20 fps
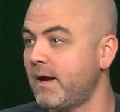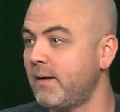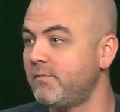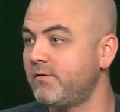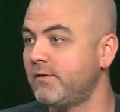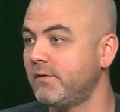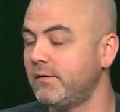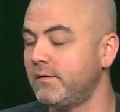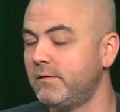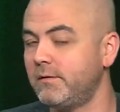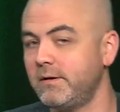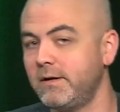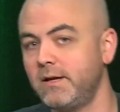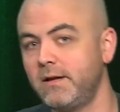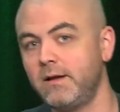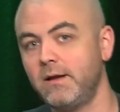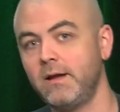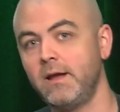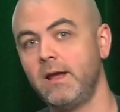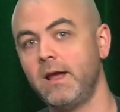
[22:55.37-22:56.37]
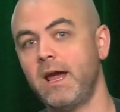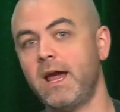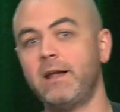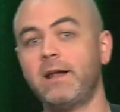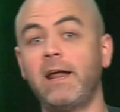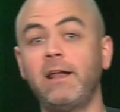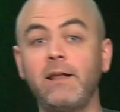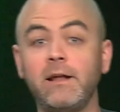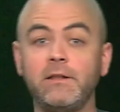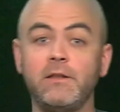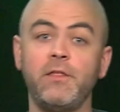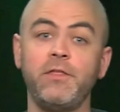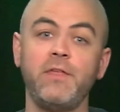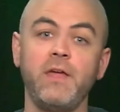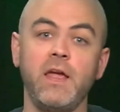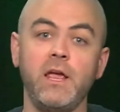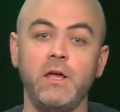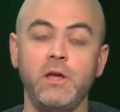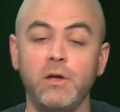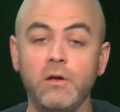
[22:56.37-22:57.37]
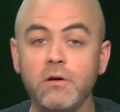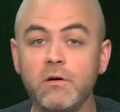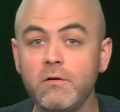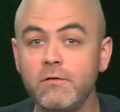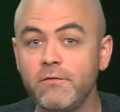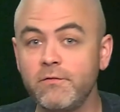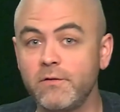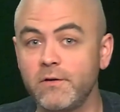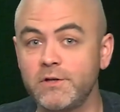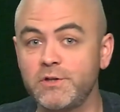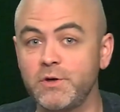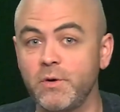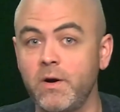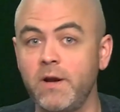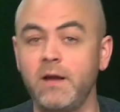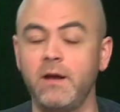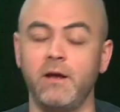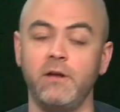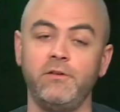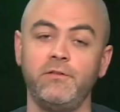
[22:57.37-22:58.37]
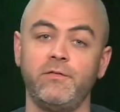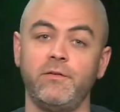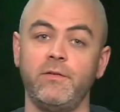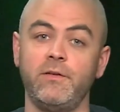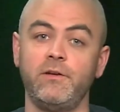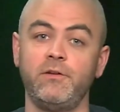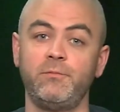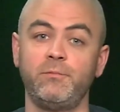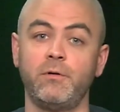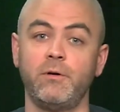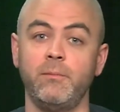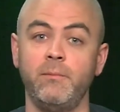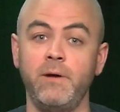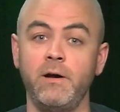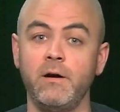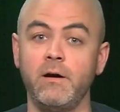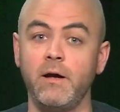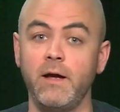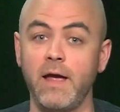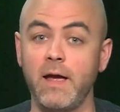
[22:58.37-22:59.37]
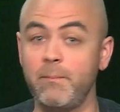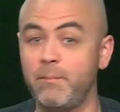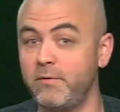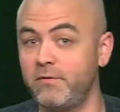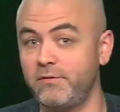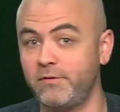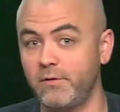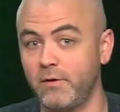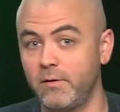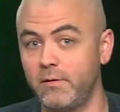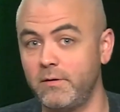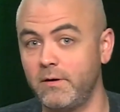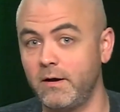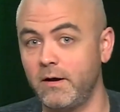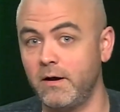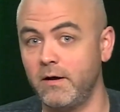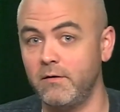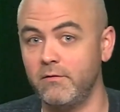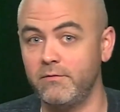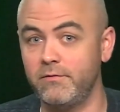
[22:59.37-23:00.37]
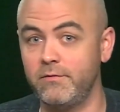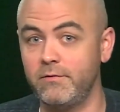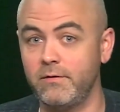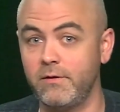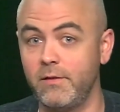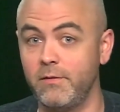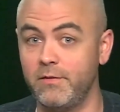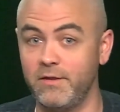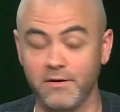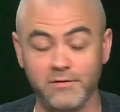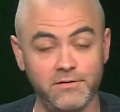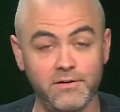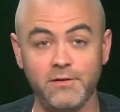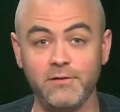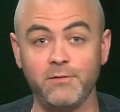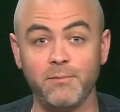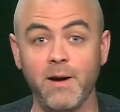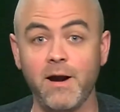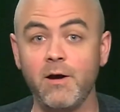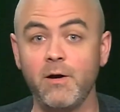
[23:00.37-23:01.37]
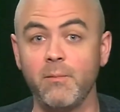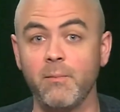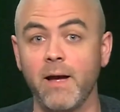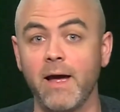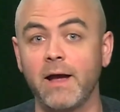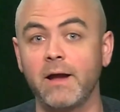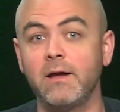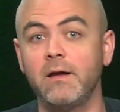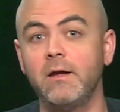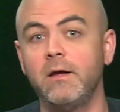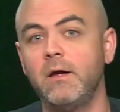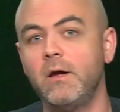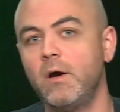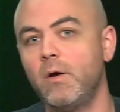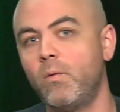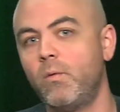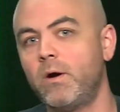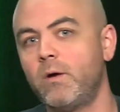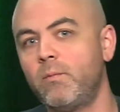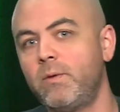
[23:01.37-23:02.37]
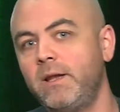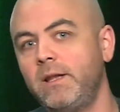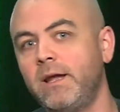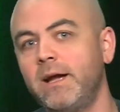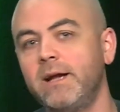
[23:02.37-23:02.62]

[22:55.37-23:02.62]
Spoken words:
Absolutely. And I'd like to thank you for joining us for this premiere episode of This is Merrimack, where we'd